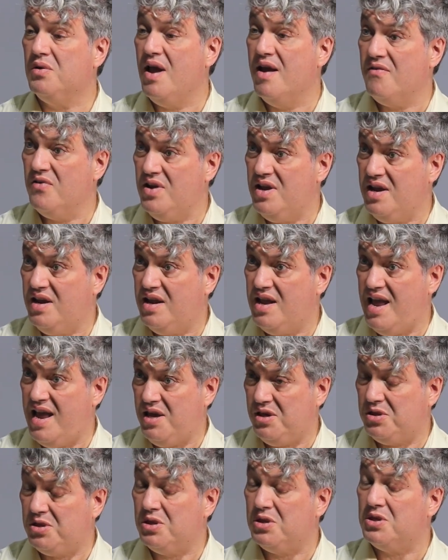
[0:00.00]
Every
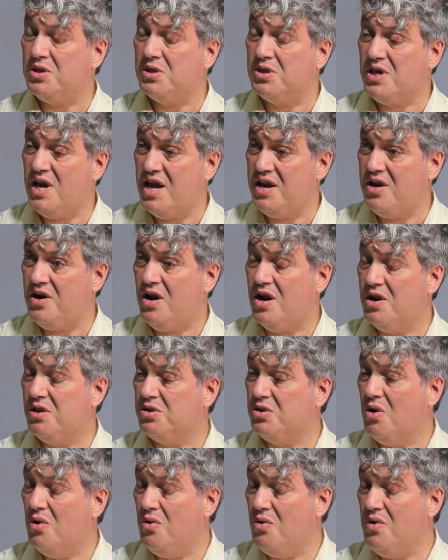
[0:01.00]
case is decided on
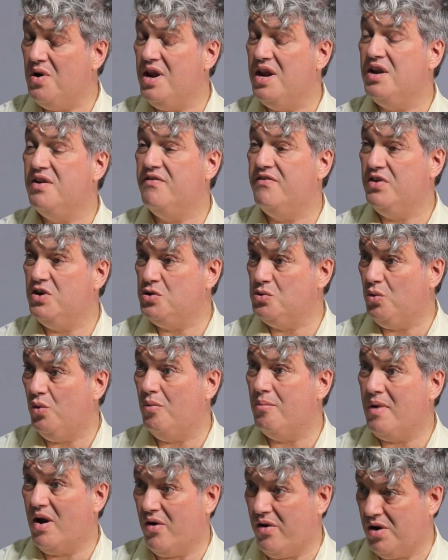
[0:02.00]
its own
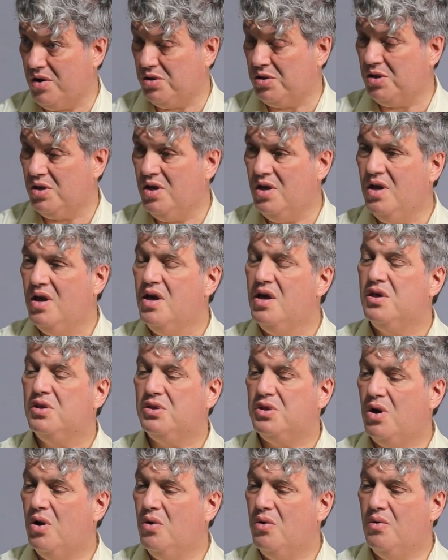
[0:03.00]
individual merits.
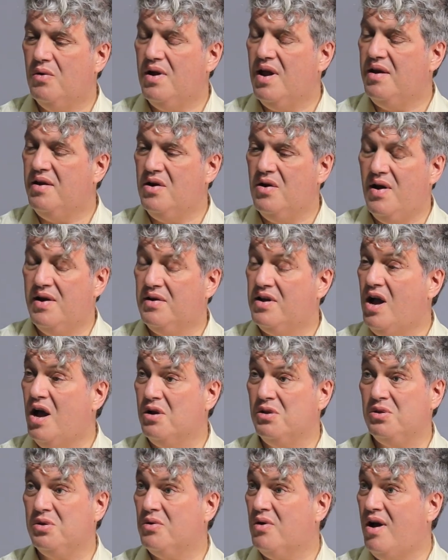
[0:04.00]
So in
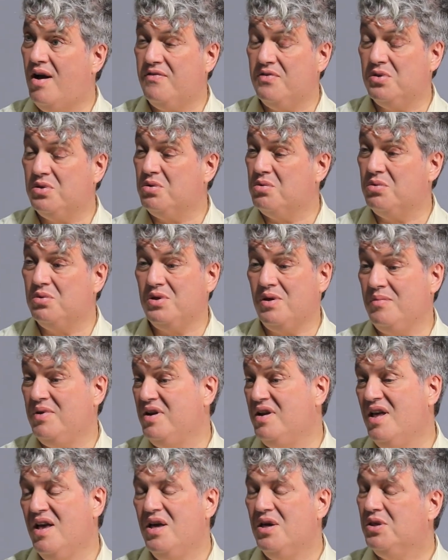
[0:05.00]
consular officers, I
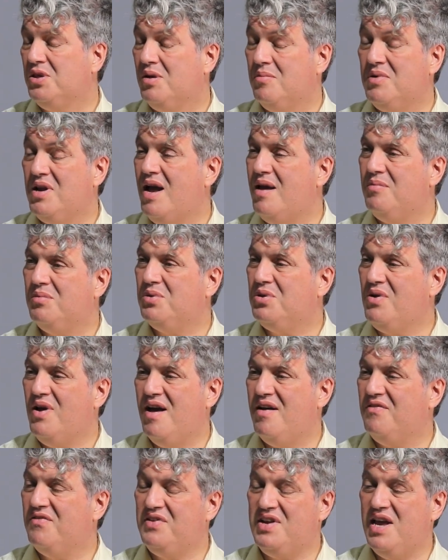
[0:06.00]
mean, sometimes you
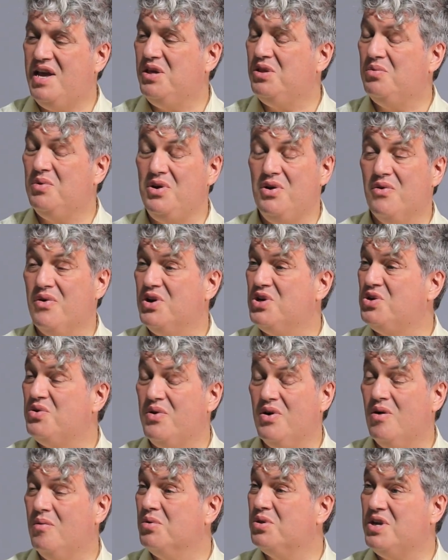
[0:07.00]
have days when you're
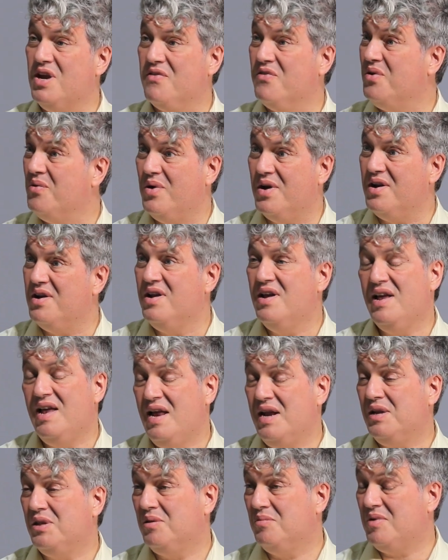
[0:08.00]
issuing almost everyone,
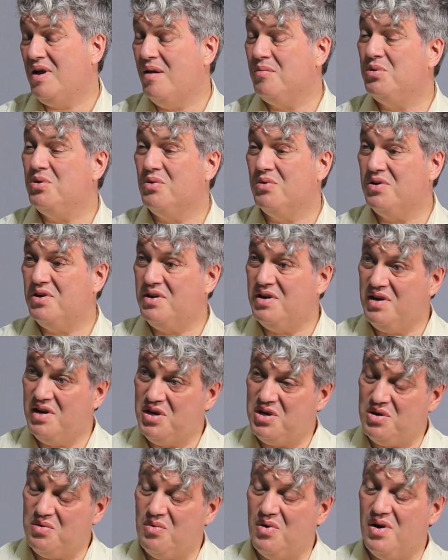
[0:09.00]
and sometimes you're
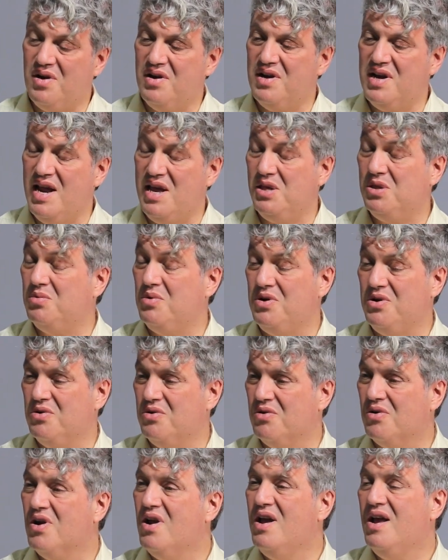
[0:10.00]
issuing days when
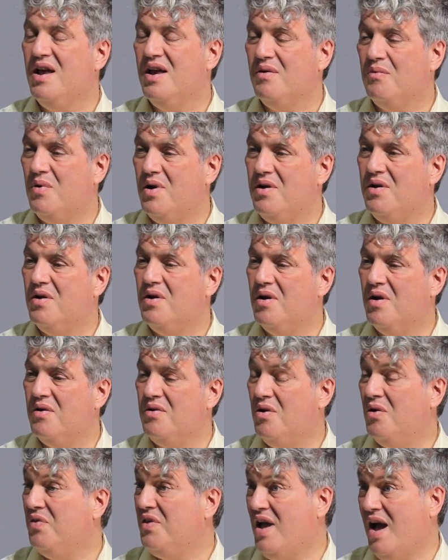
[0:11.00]

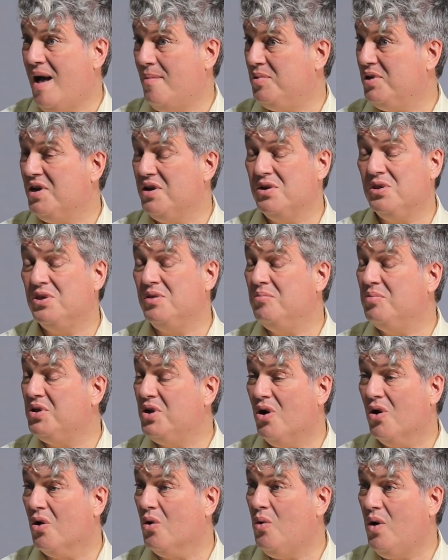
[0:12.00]
the applicants
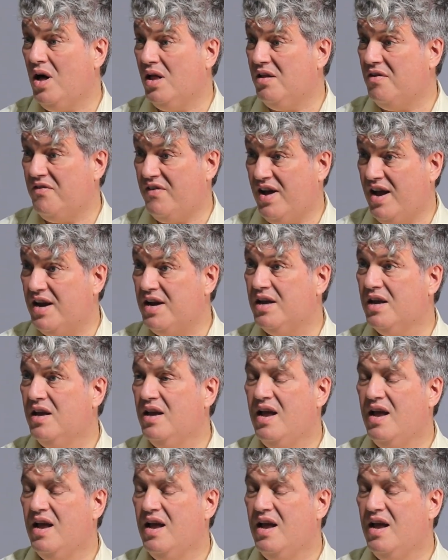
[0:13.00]
simply aren't qualified.